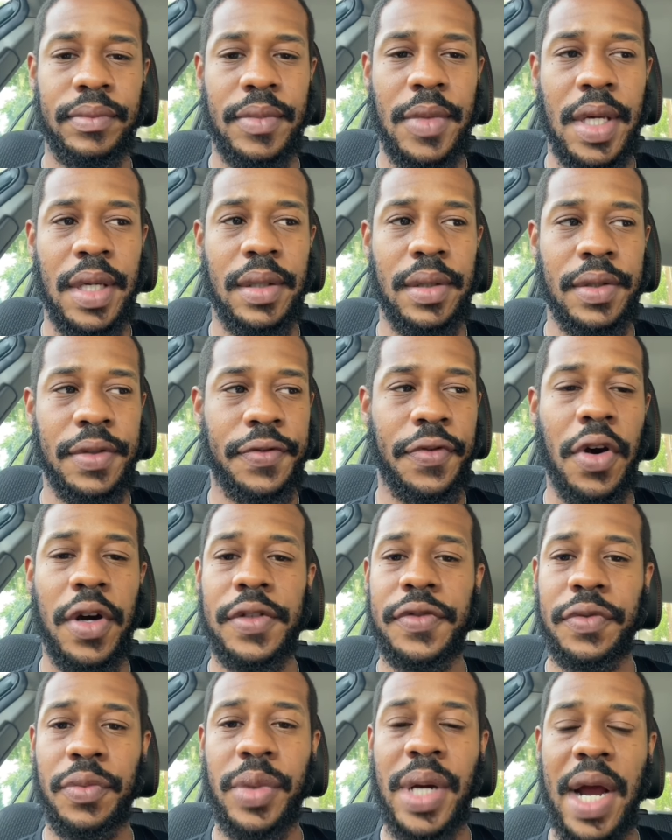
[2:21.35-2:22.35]
And as far as
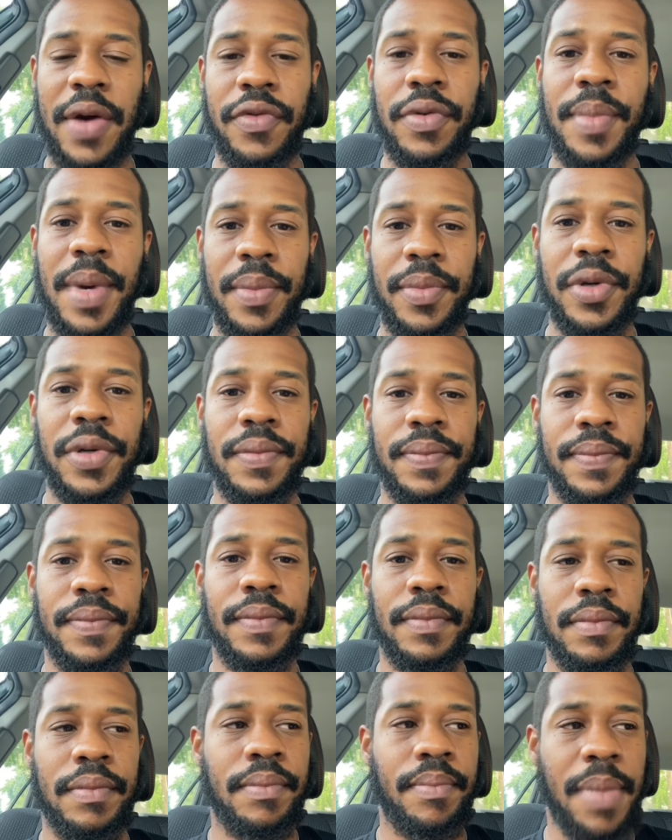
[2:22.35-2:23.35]
from what I remember,
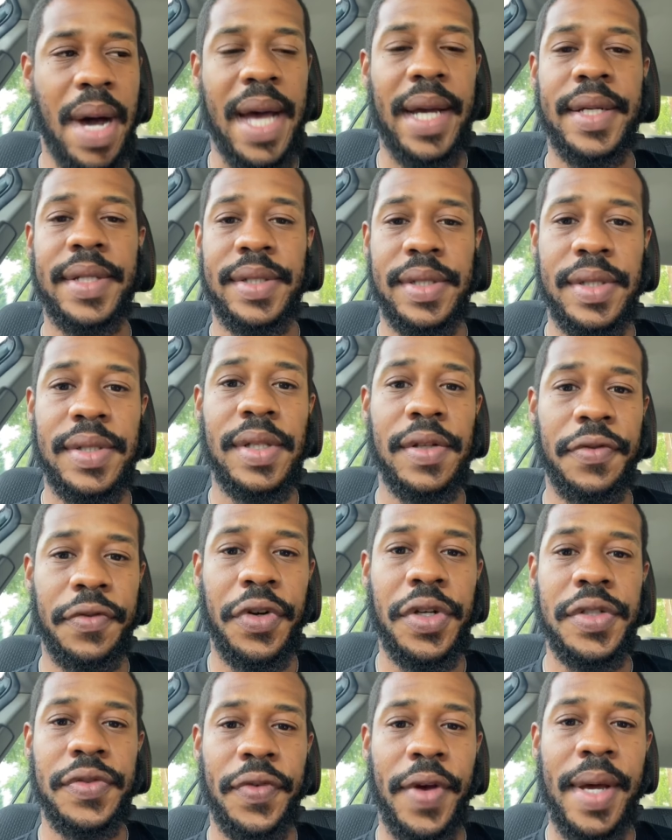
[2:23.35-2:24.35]
Bacchus is the
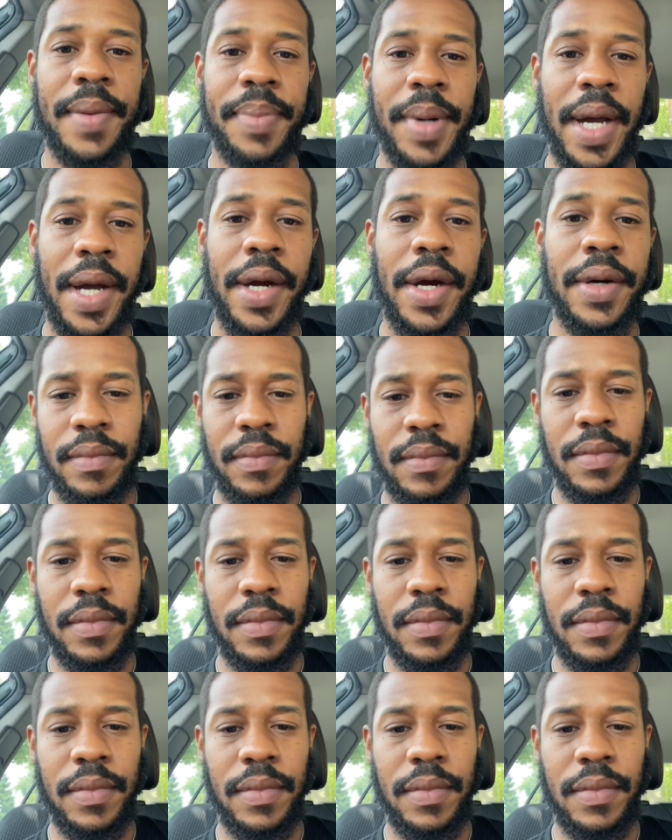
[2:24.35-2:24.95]
first vampire.